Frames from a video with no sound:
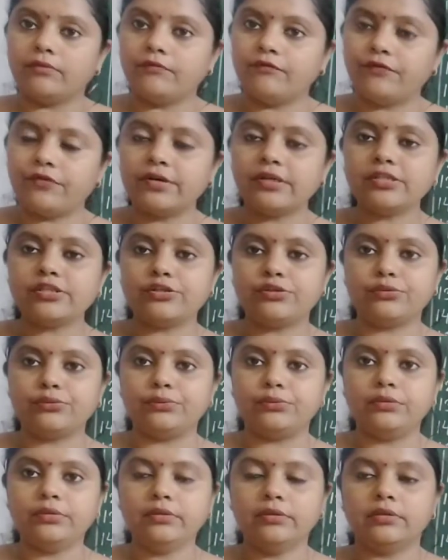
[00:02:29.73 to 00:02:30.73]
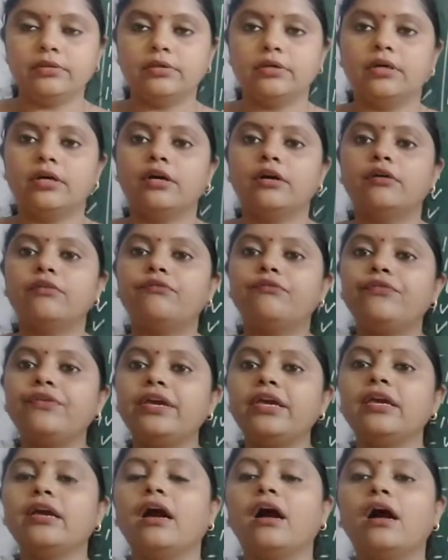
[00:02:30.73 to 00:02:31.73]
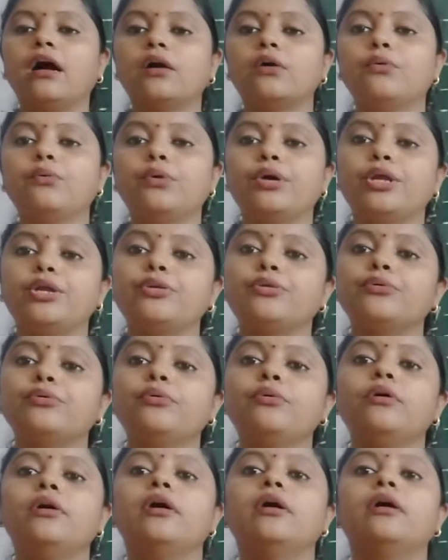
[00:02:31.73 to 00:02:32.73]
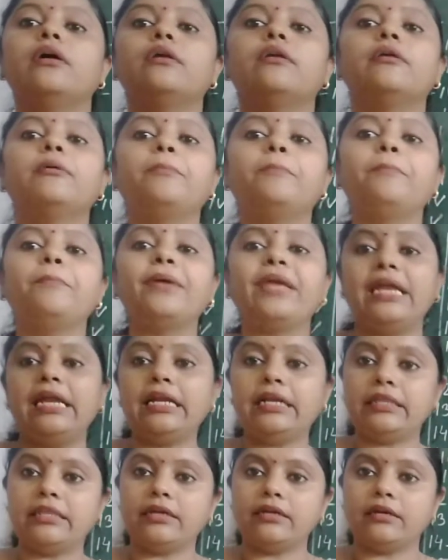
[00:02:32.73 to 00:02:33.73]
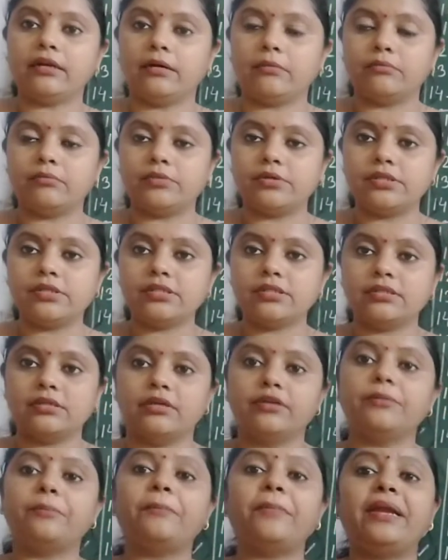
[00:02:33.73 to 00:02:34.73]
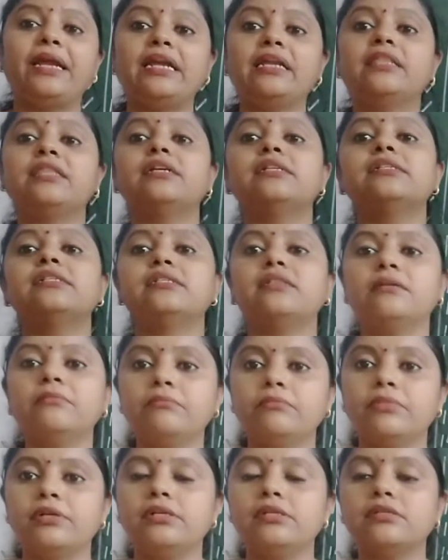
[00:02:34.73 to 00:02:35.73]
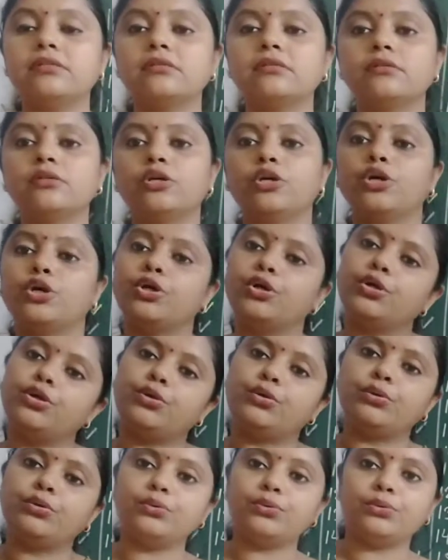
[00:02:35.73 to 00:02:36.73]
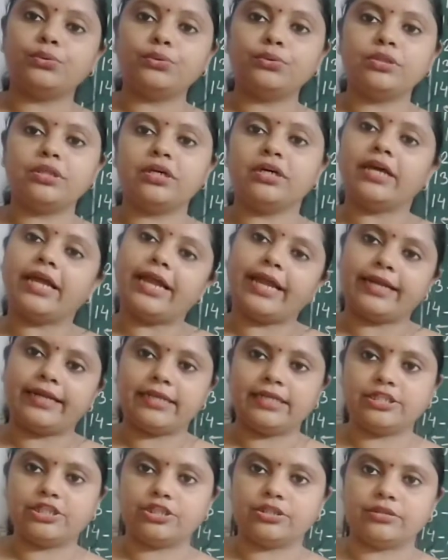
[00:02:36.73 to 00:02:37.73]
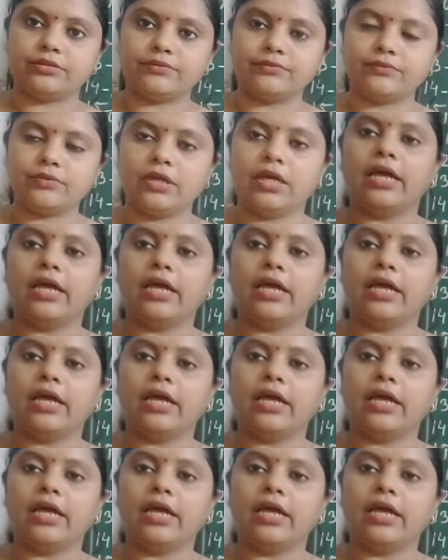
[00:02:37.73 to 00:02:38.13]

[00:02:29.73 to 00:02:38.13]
First rule, we are going to repeat the numbers, repeat the symbols to do the addition.